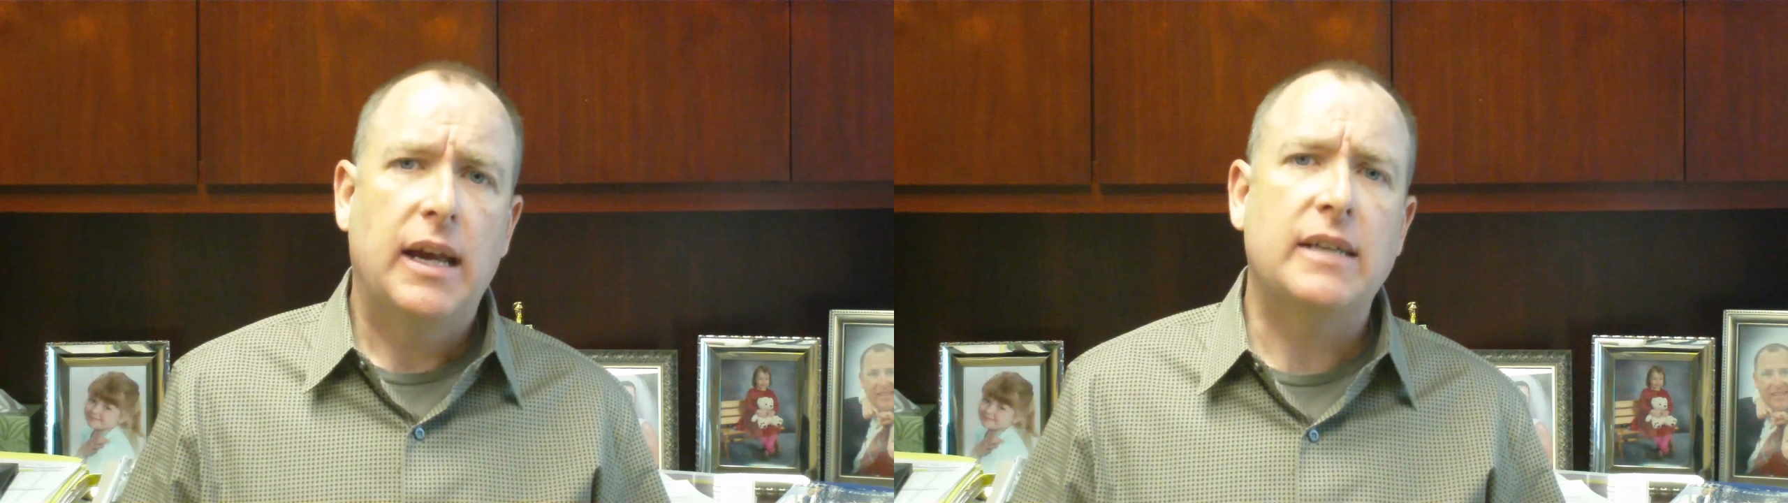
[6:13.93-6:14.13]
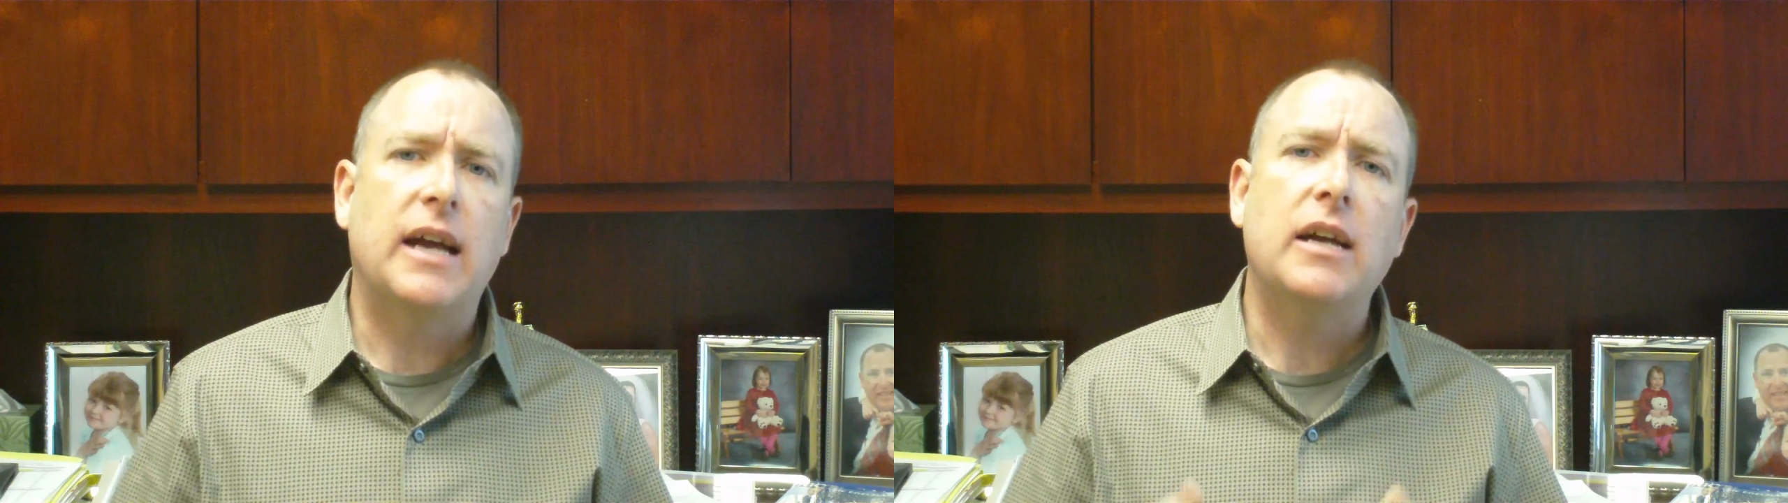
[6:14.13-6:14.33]

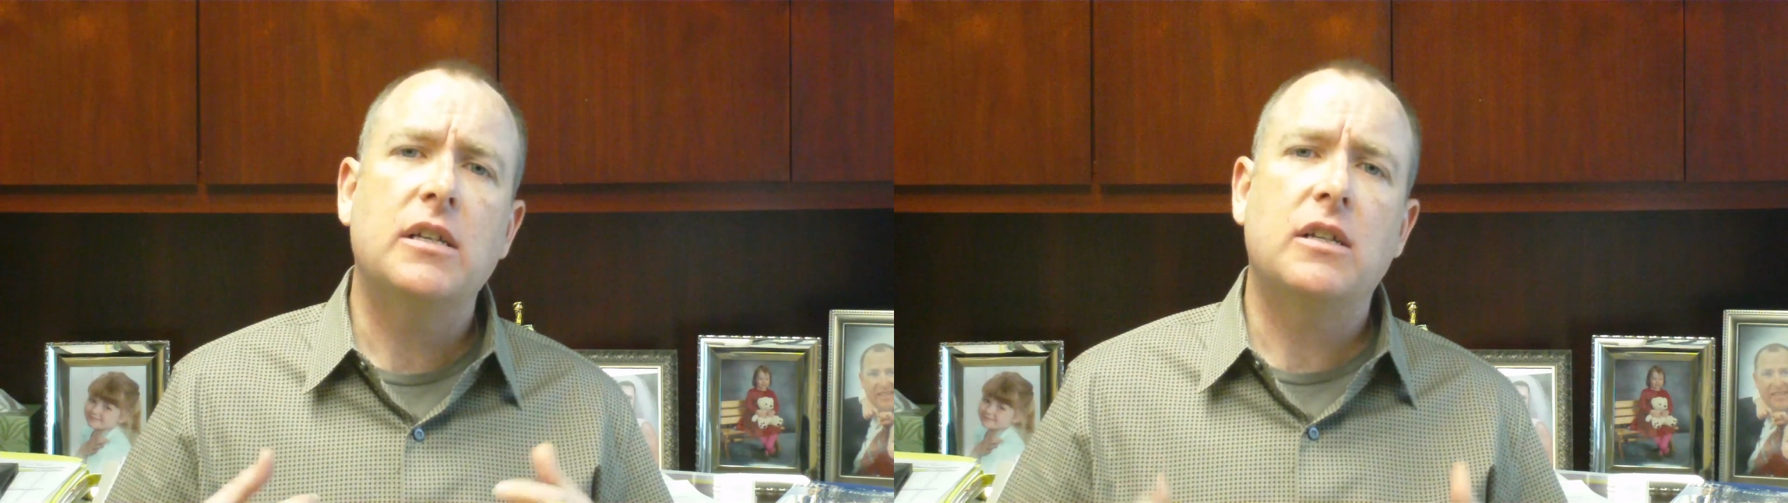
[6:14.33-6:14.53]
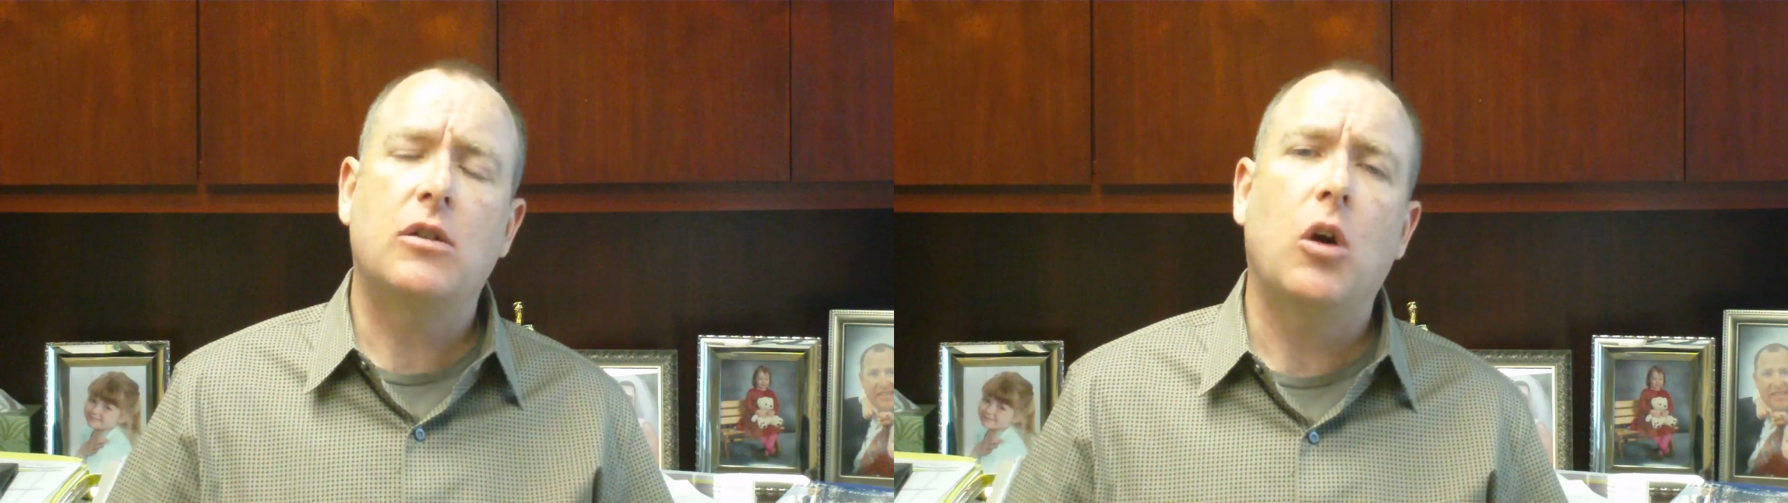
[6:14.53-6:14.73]
as
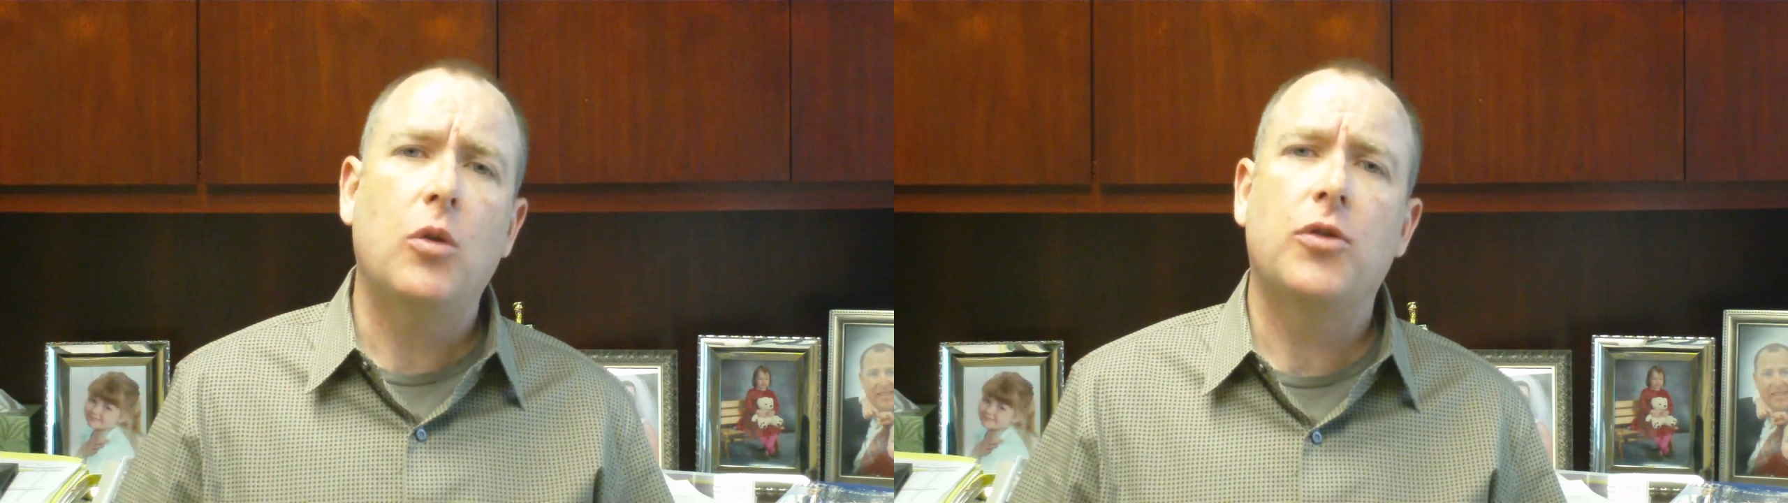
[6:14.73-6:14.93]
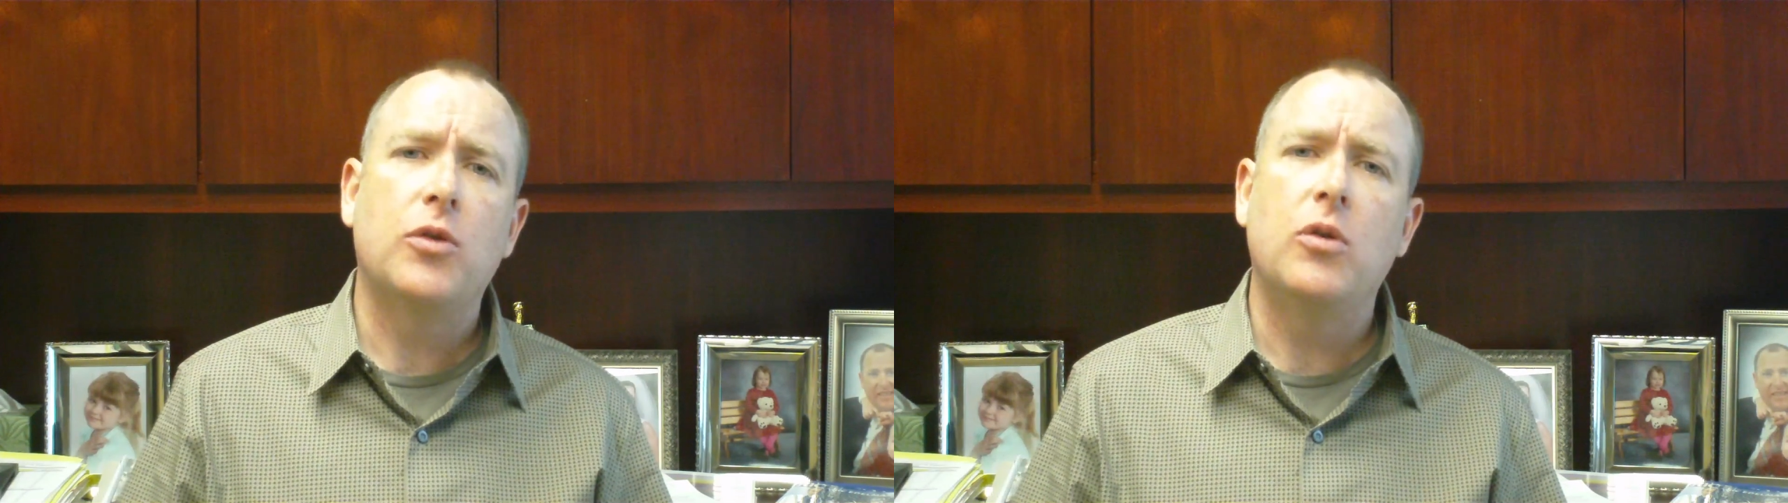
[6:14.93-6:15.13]
I
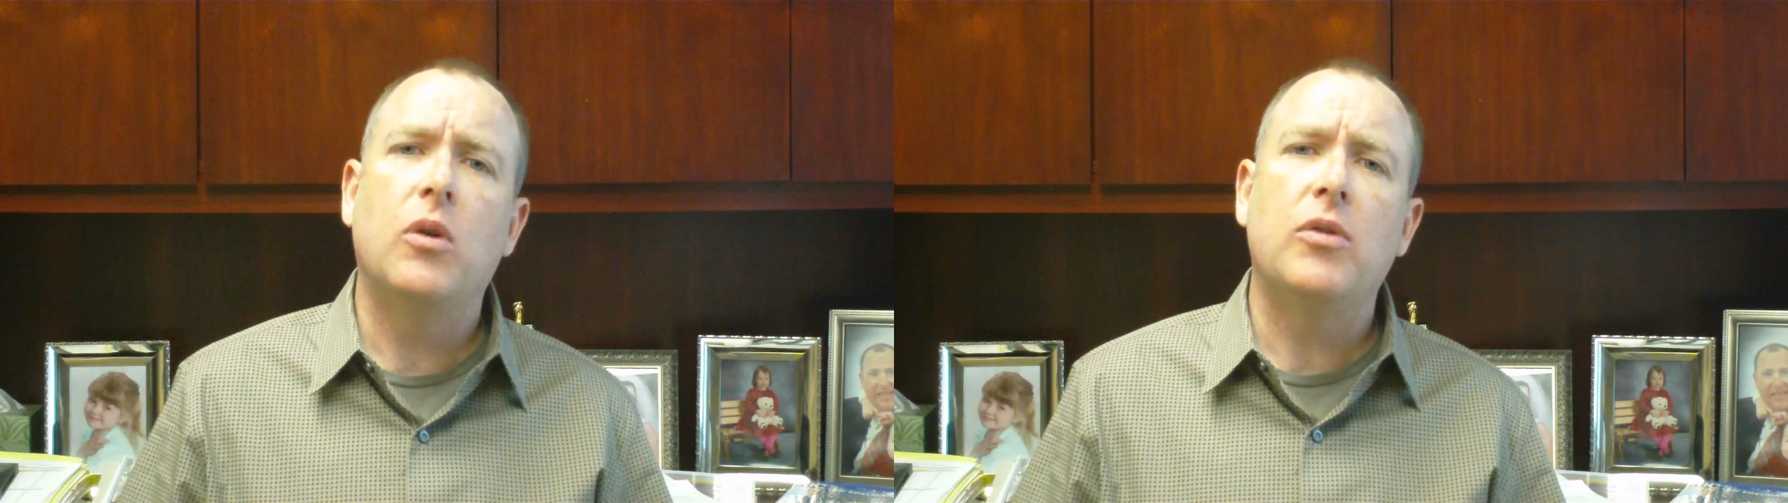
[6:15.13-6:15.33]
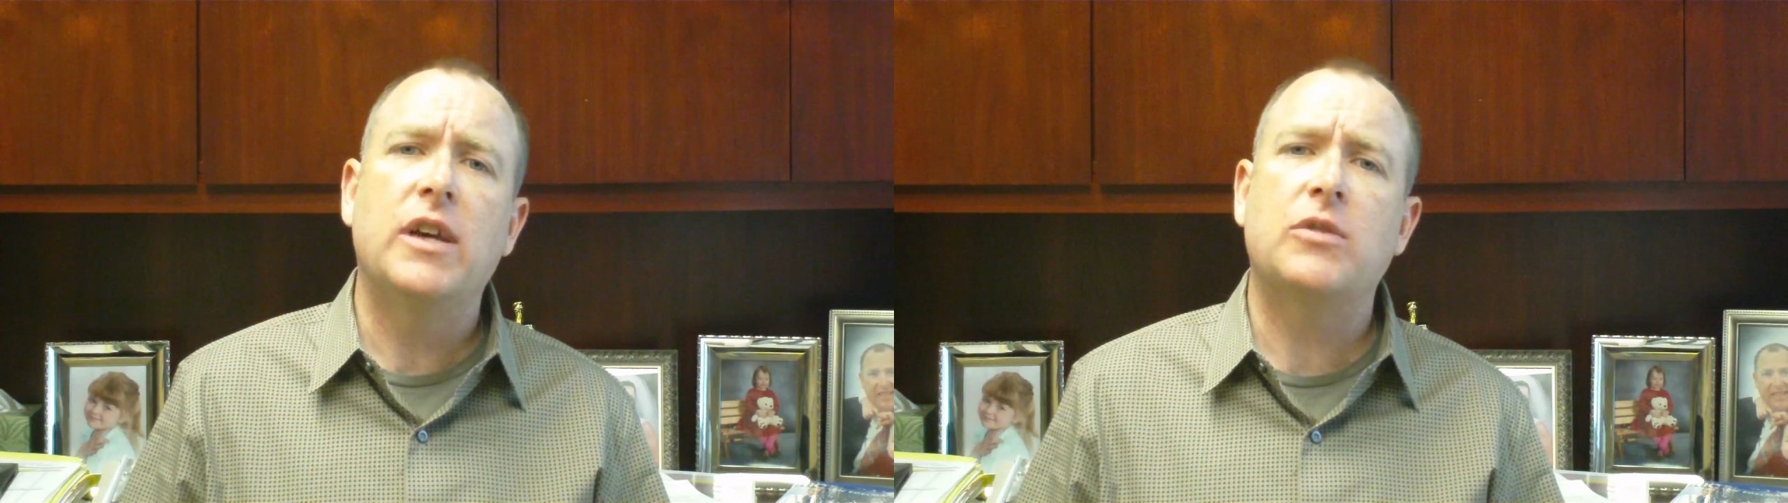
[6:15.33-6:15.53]
go
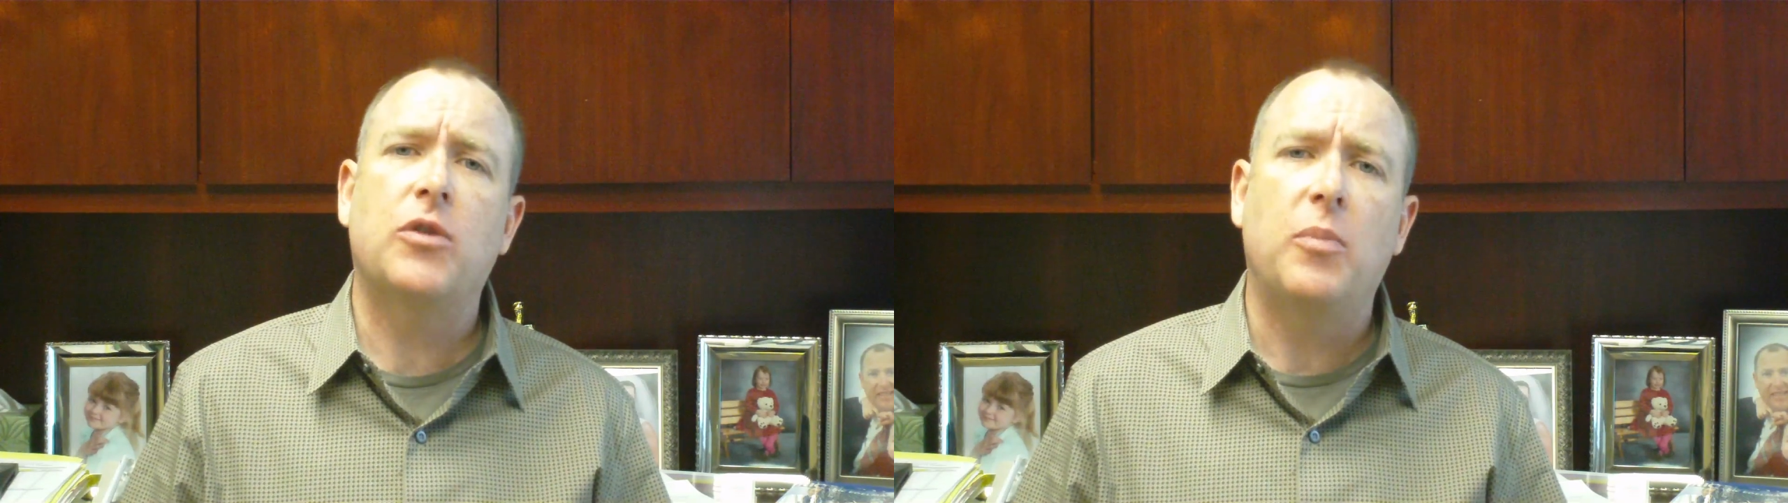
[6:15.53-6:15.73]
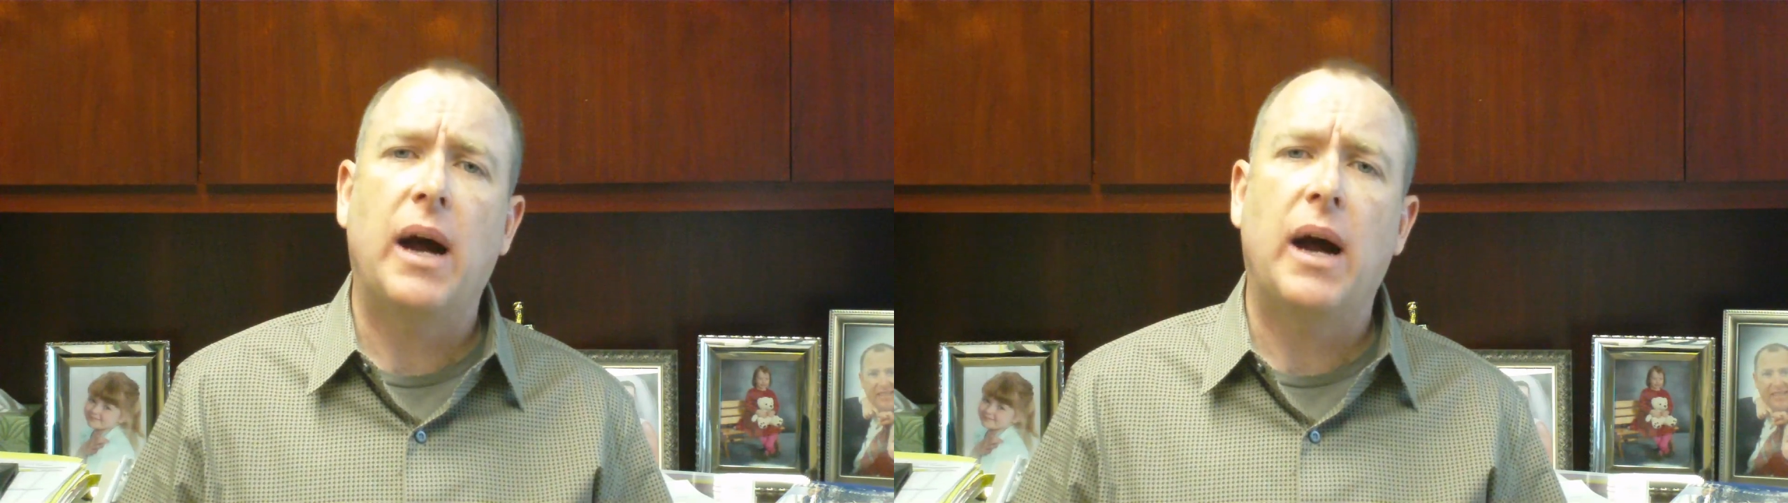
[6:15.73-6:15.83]
through this with